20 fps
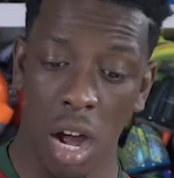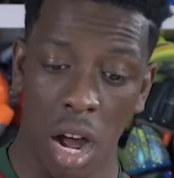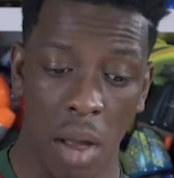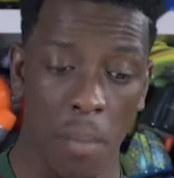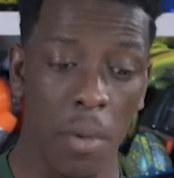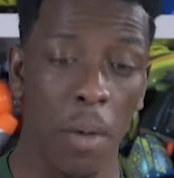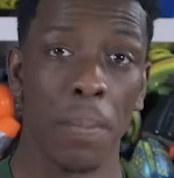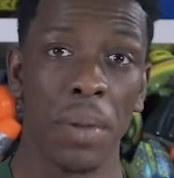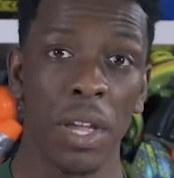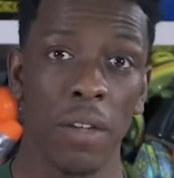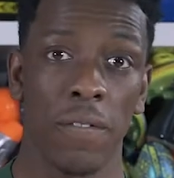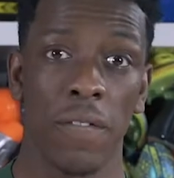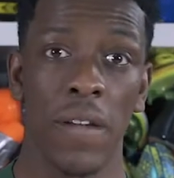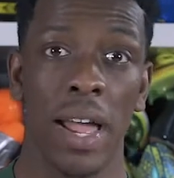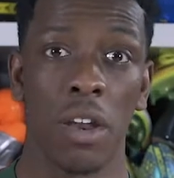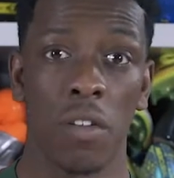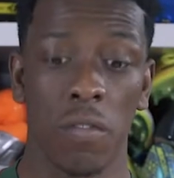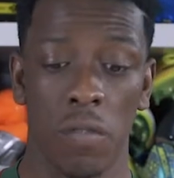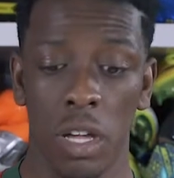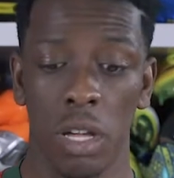I'm a big
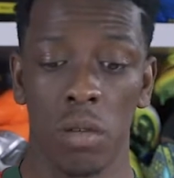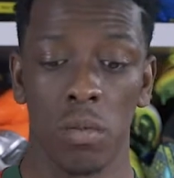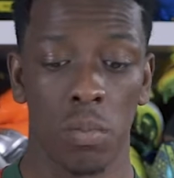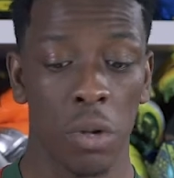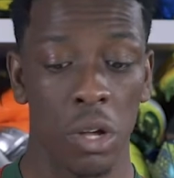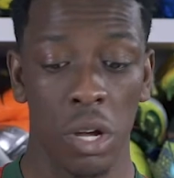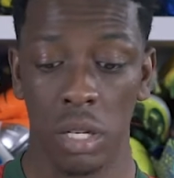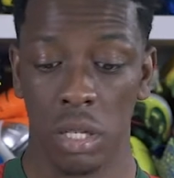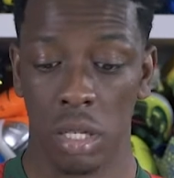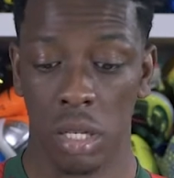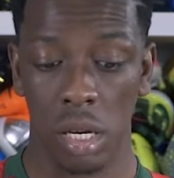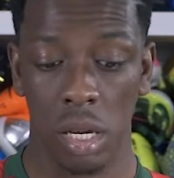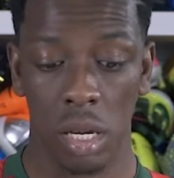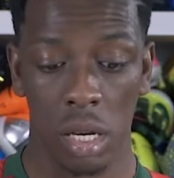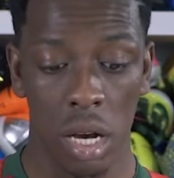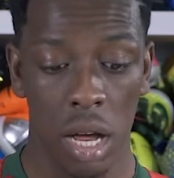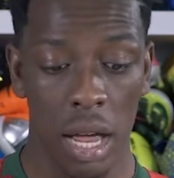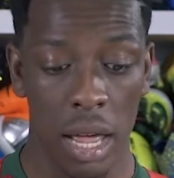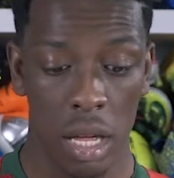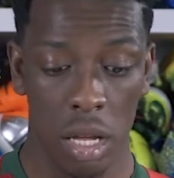fan of it personally.
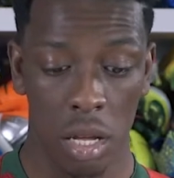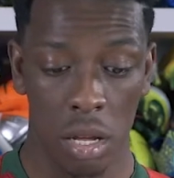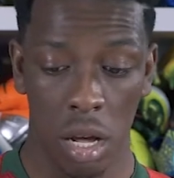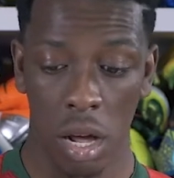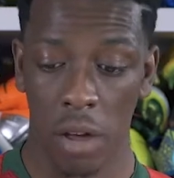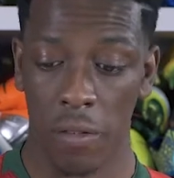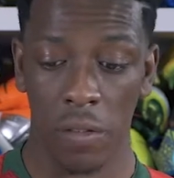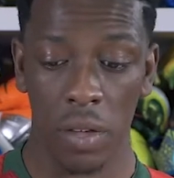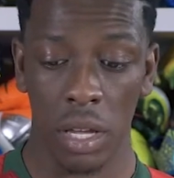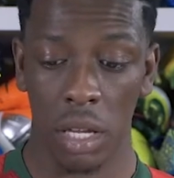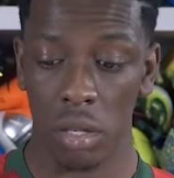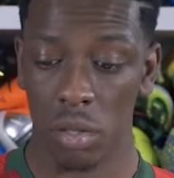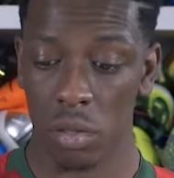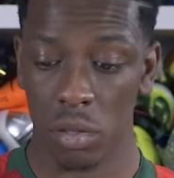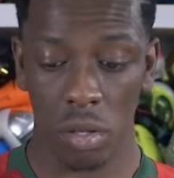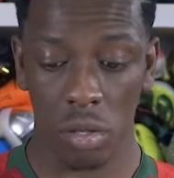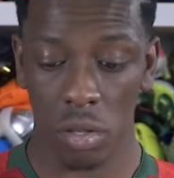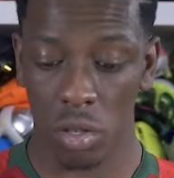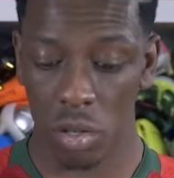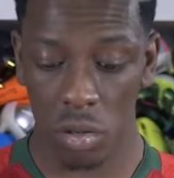Like, I think,
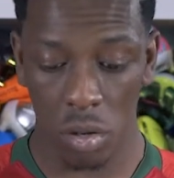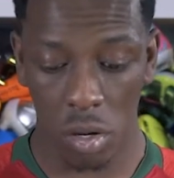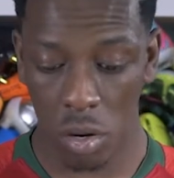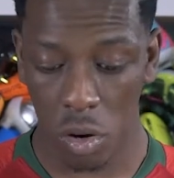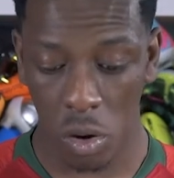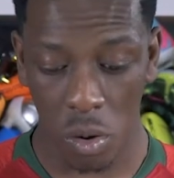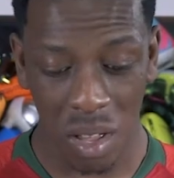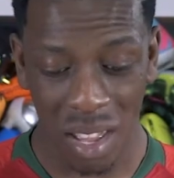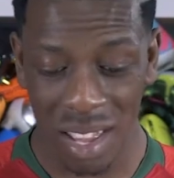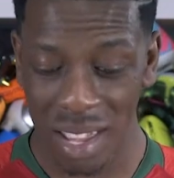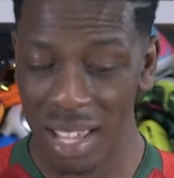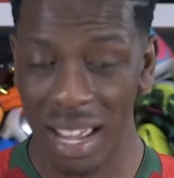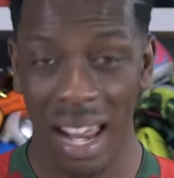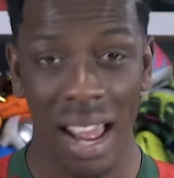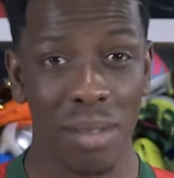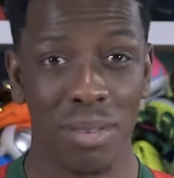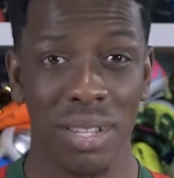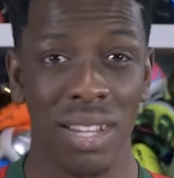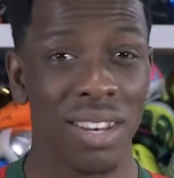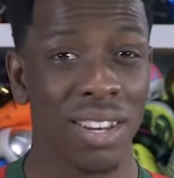you know,
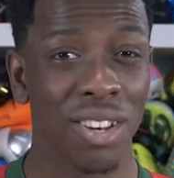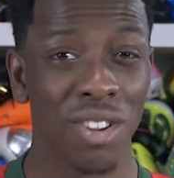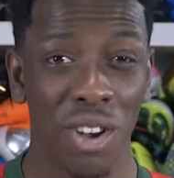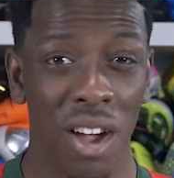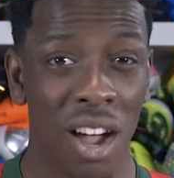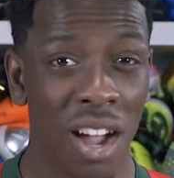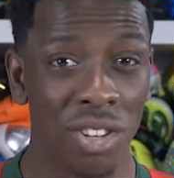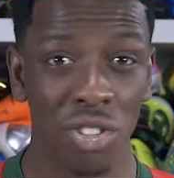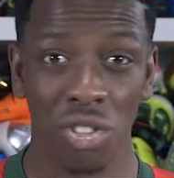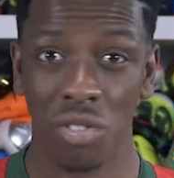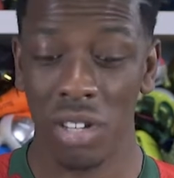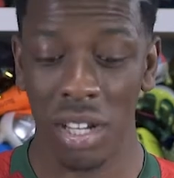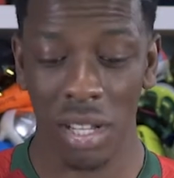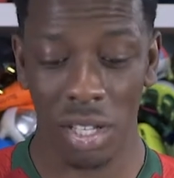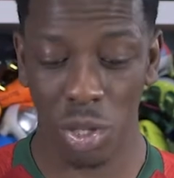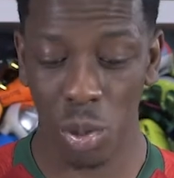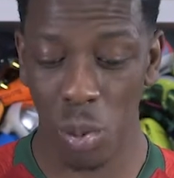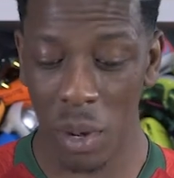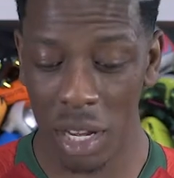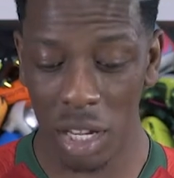captaining your country
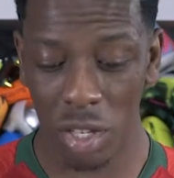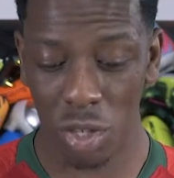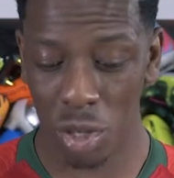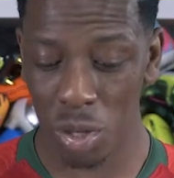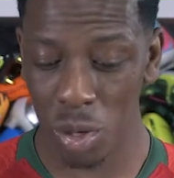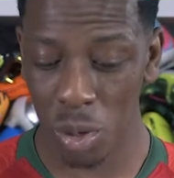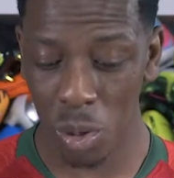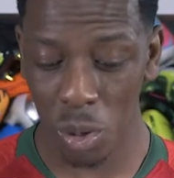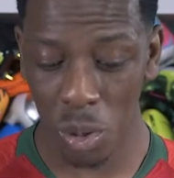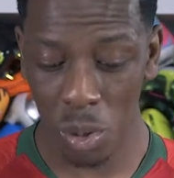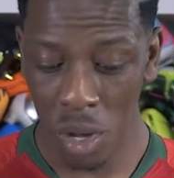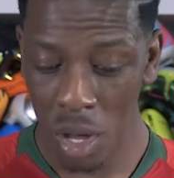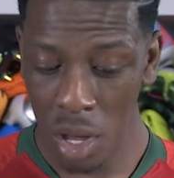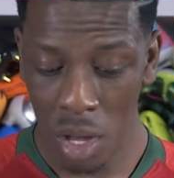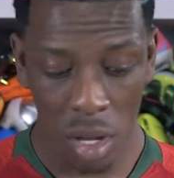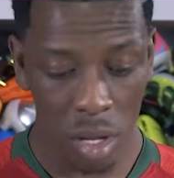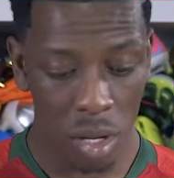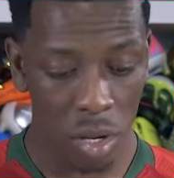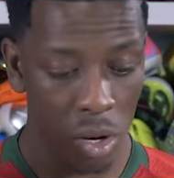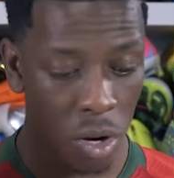at 22,
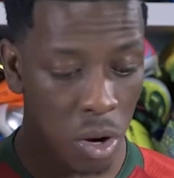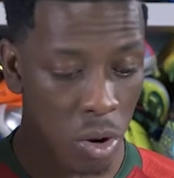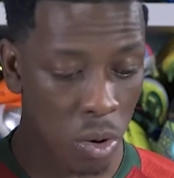you